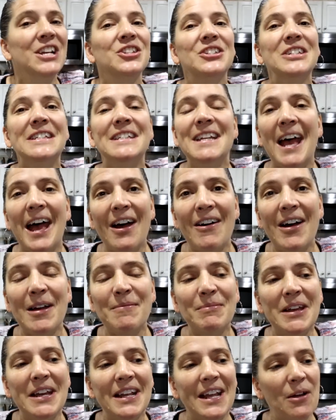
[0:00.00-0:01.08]
So now
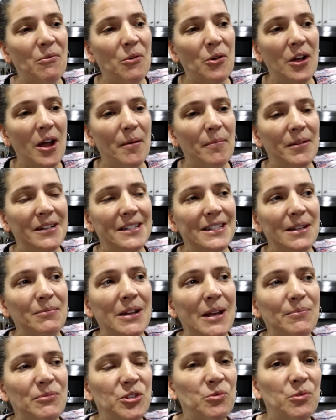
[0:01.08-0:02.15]
I'm like, I woke up, and
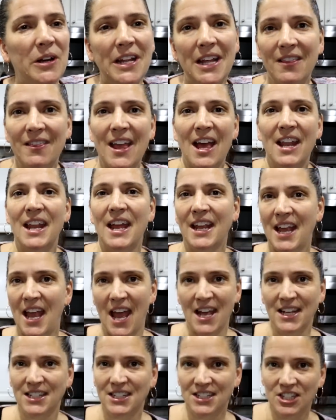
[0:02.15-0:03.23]
sometimes you want to get that like
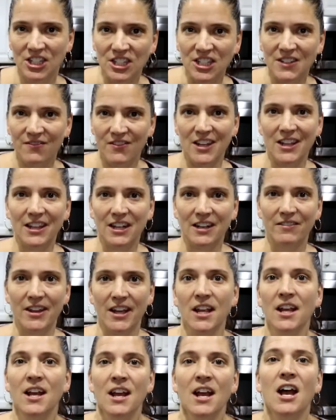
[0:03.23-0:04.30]
anxious feeling of
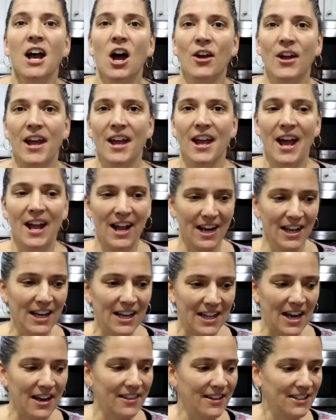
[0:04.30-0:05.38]
like, okay, I gotta get
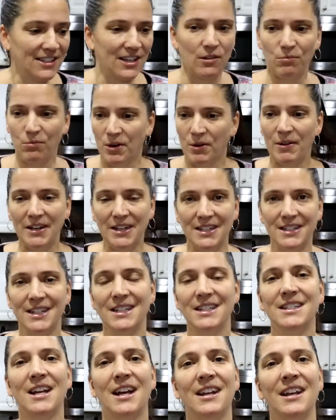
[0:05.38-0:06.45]
a lot of things done. What do I need to
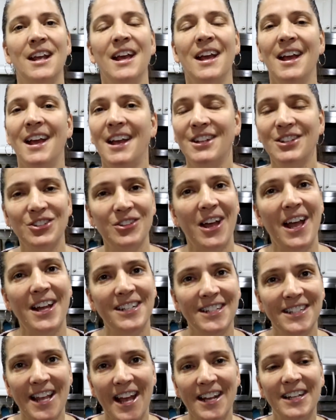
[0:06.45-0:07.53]
get done? And so I
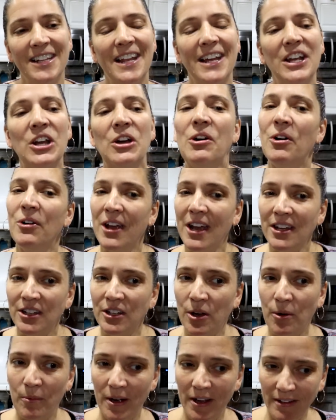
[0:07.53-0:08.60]
just had to like go, okay, you
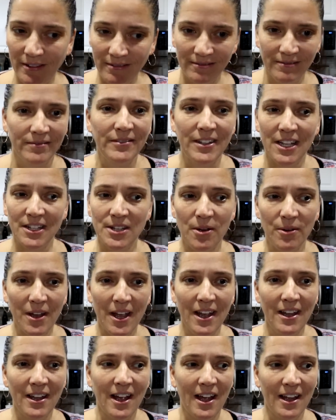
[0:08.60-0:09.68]
know what? It's
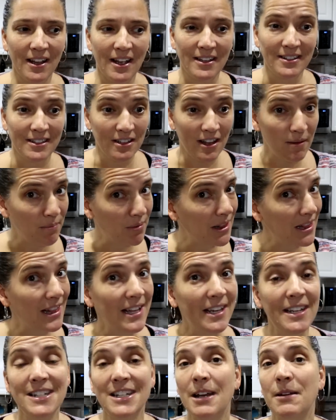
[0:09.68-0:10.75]
okay. I still have
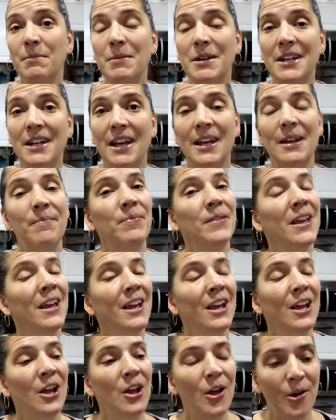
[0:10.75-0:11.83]
plenty of time in my day.
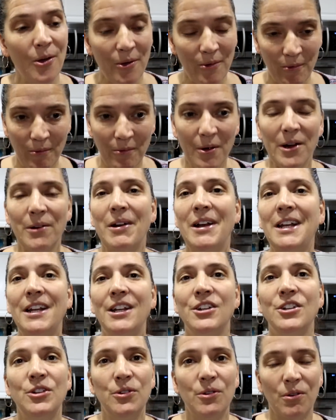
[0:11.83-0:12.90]
What do I need
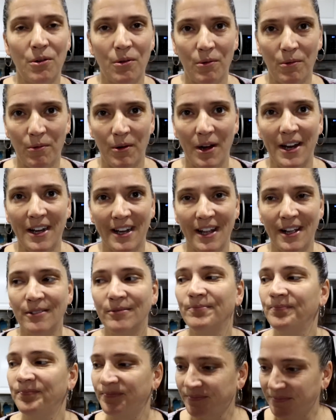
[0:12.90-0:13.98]
to do right now?
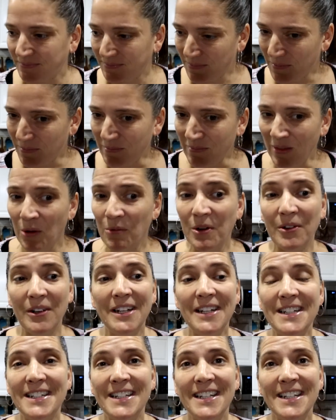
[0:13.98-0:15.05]
What do I
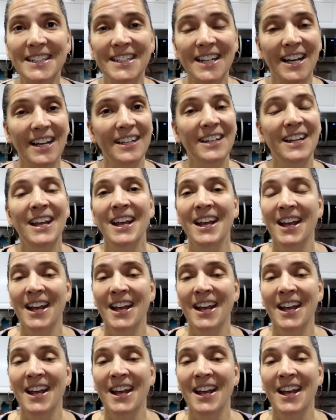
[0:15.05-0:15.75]
need to get done?